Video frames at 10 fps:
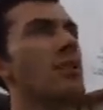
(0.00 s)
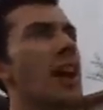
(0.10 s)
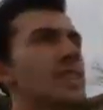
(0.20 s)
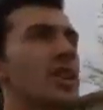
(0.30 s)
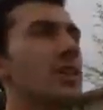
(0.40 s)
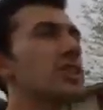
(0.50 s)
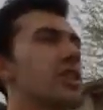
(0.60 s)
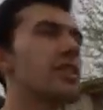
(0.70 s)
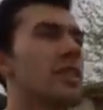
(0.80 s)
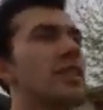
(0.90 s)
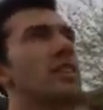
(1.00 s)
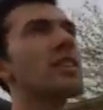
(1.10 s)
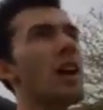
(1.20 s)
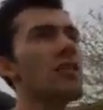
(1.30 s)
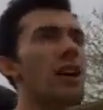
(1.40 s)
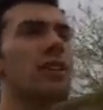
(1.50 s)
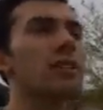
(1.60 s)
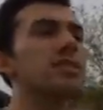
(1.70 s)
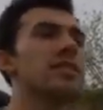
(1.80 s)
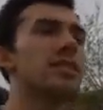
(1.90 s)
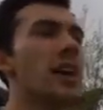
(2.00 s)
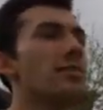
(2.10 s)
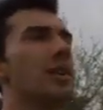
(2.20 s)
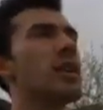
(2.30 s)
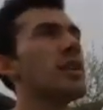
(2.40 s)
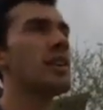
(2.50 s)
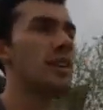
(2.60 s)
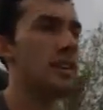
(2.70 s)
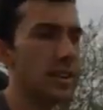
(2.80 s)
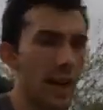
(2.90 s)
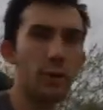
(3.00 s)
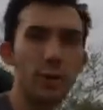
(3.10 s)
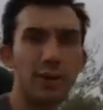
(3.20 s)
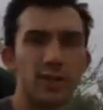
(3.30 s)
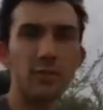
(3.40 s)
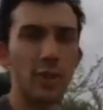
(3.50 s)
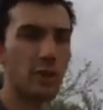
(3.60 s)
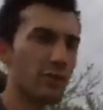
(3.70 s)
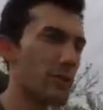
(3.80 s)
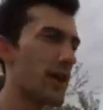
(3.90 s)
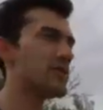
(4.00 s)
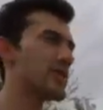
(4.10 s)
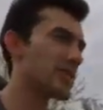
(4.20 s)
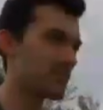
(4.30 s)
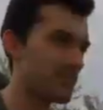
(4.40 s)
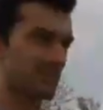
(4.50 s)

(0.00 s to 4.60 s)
Grand Junction, Colorado to Denver, and we went through some beautiful mountains.